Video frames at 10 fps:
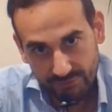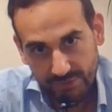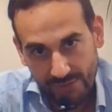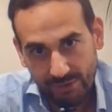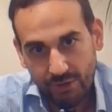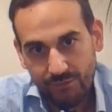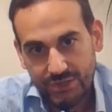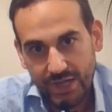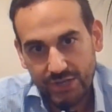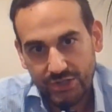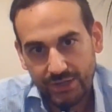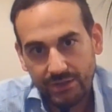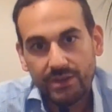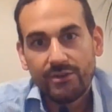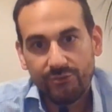have a
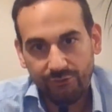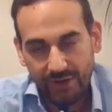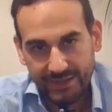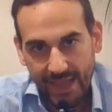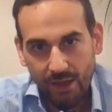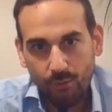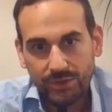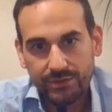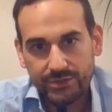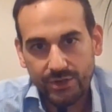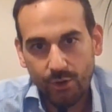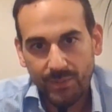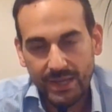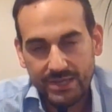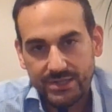conversation, find out what their scope
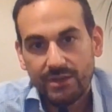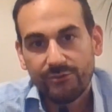is,